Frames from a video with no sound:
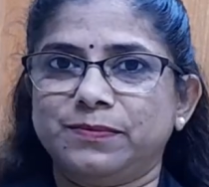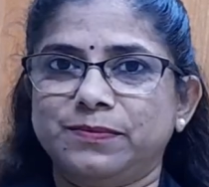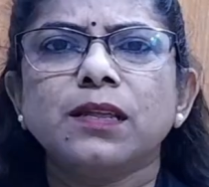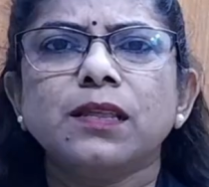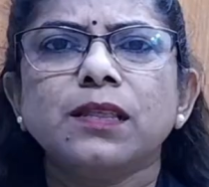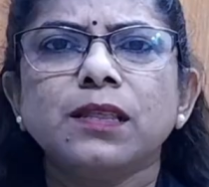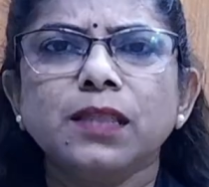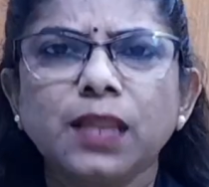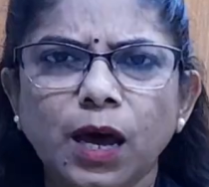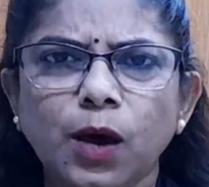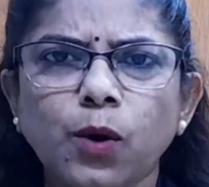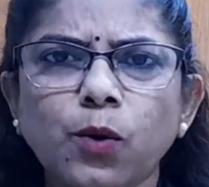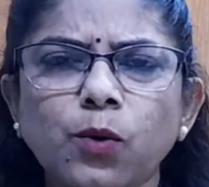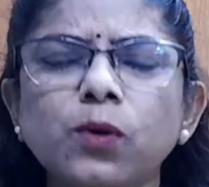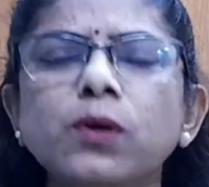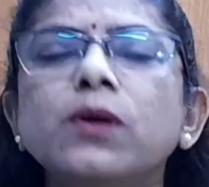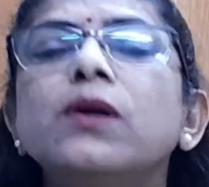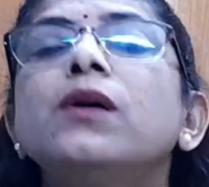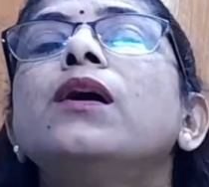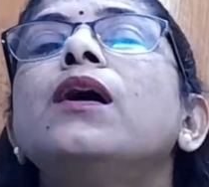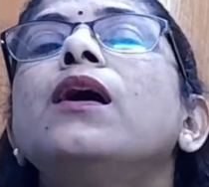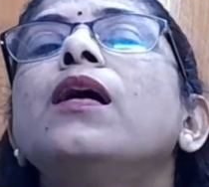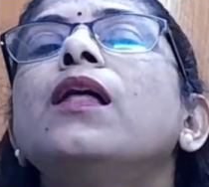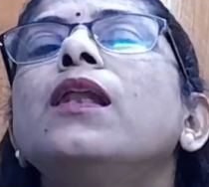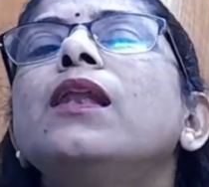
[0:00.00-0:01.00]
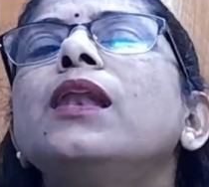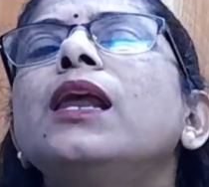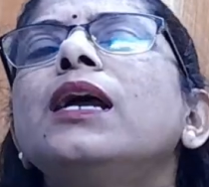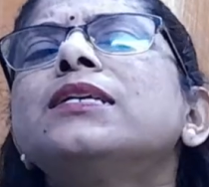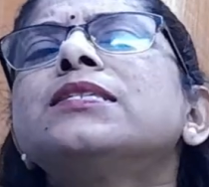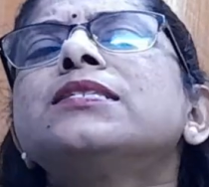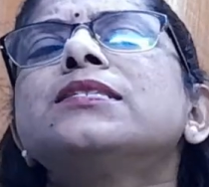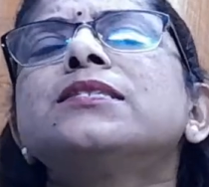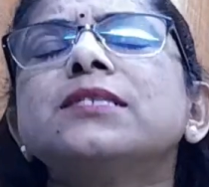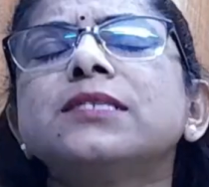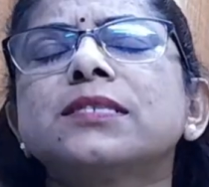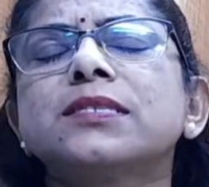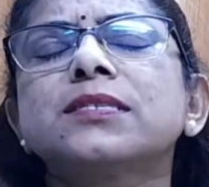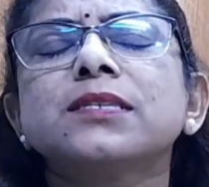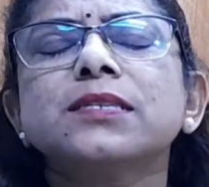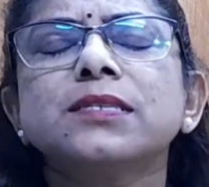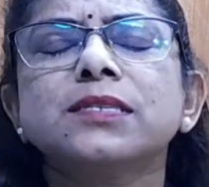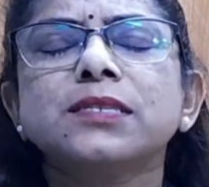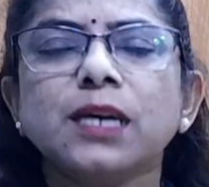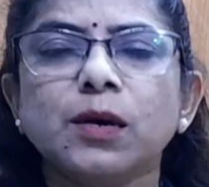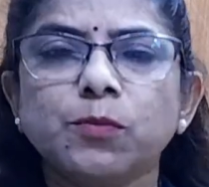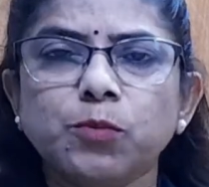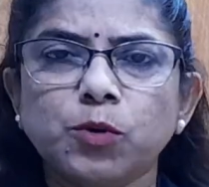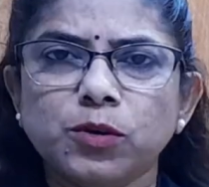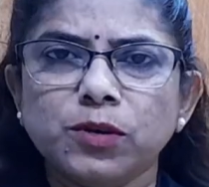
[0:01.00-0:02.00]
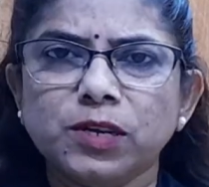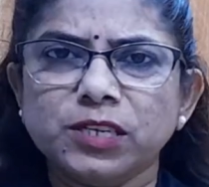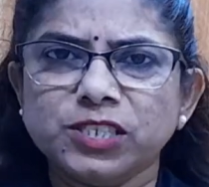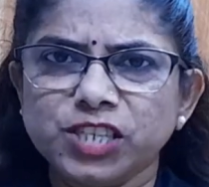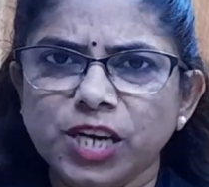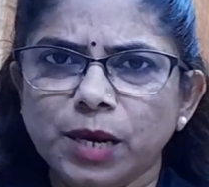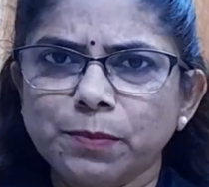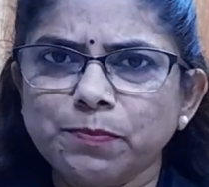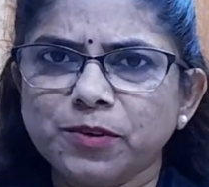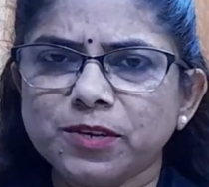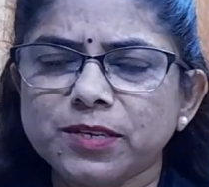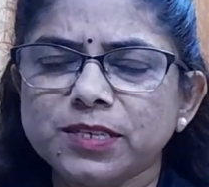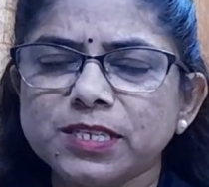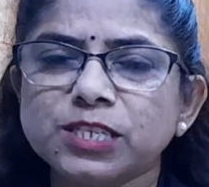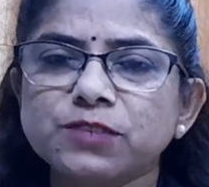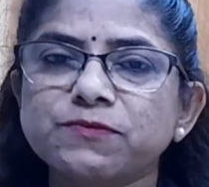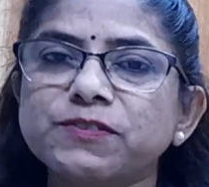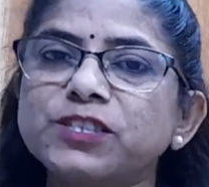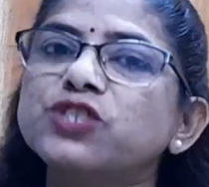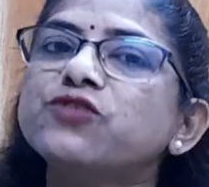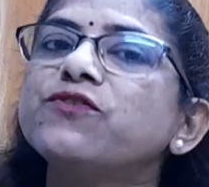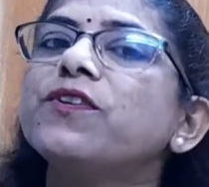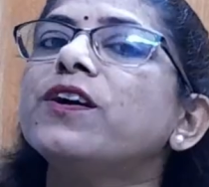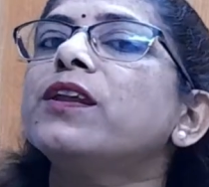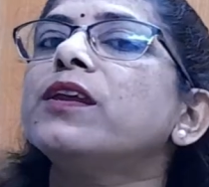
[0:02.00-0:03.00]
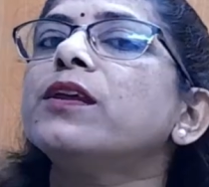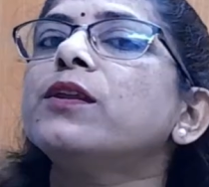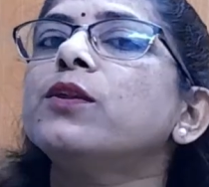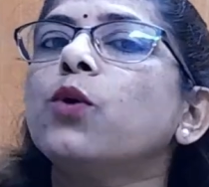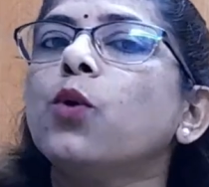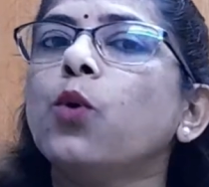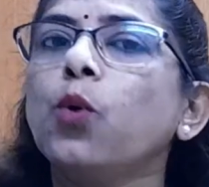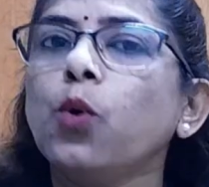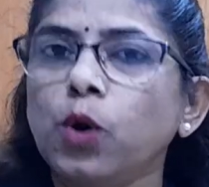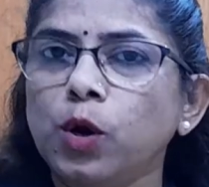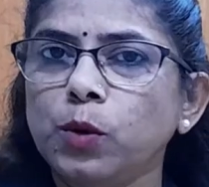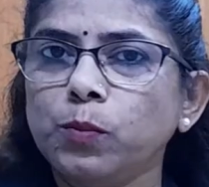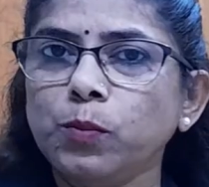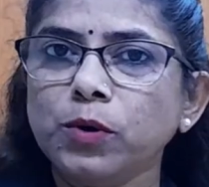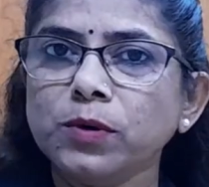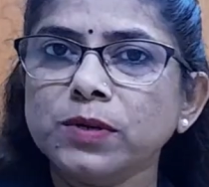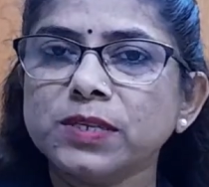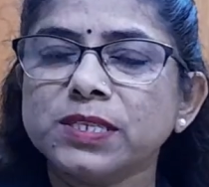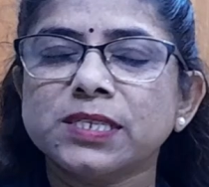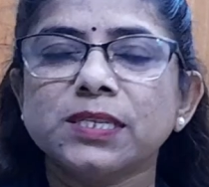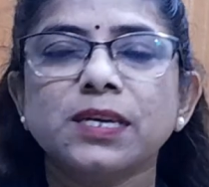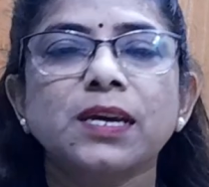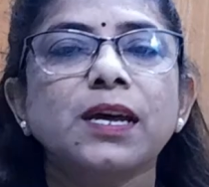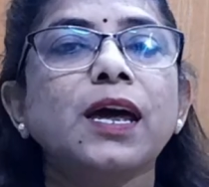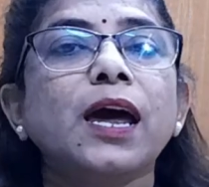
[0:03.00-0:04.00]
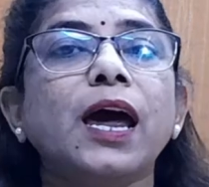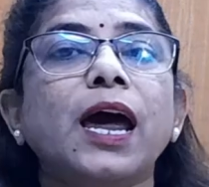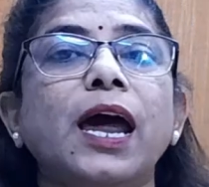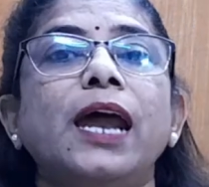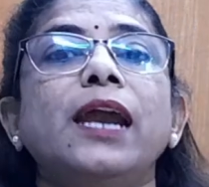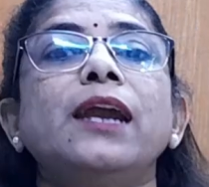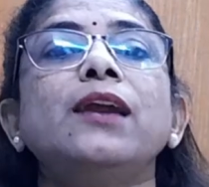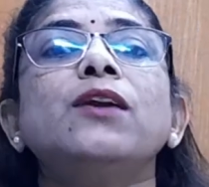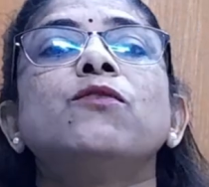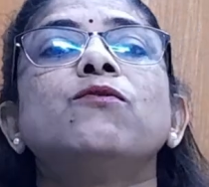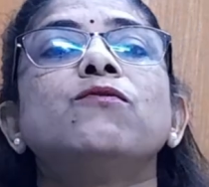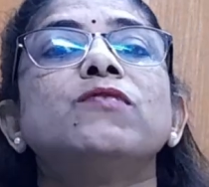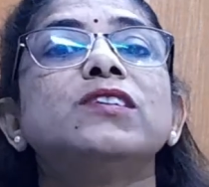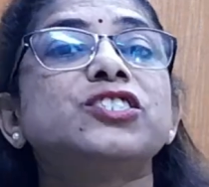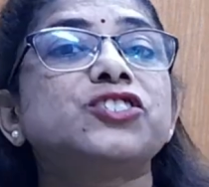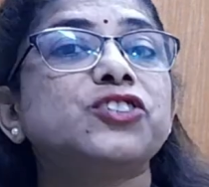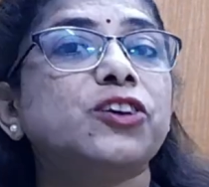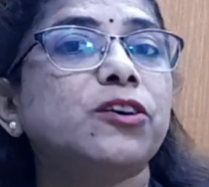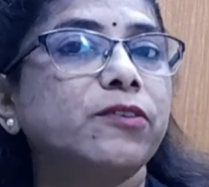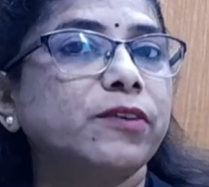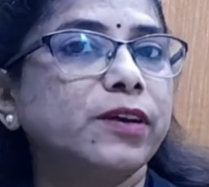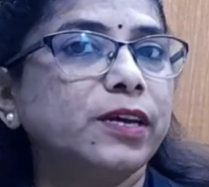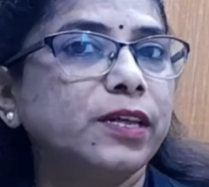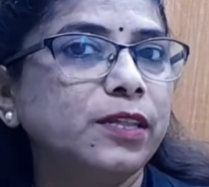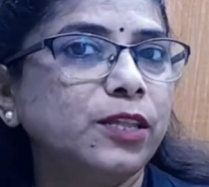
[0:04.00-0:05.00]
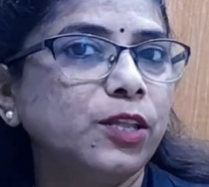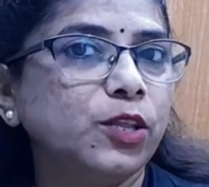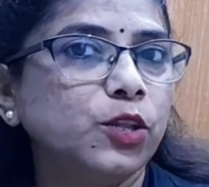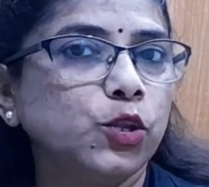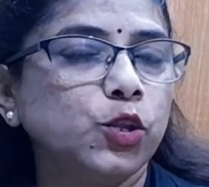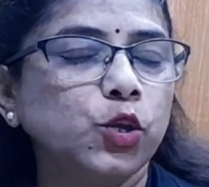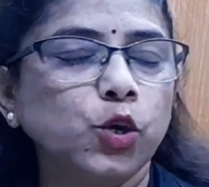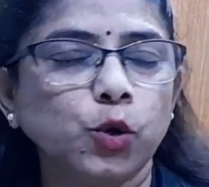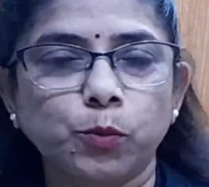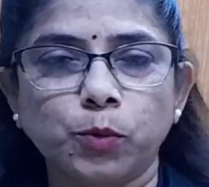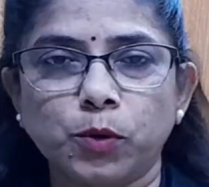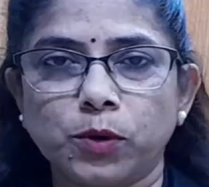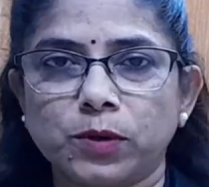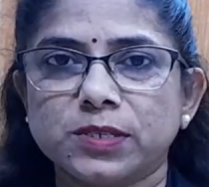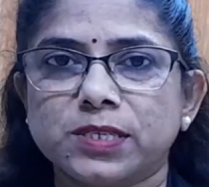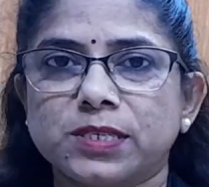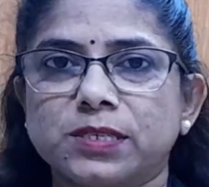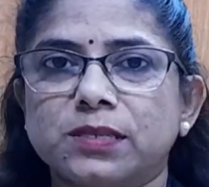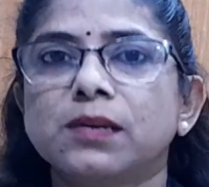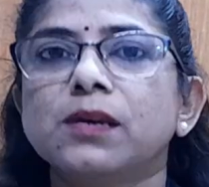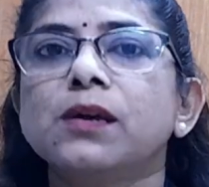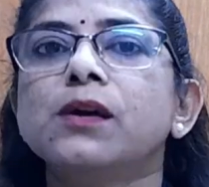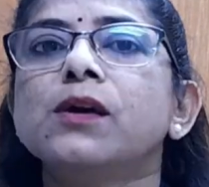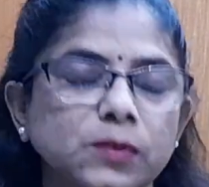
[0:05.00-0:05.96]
Now let's discuss about the chapters which were in old books and which are in new books.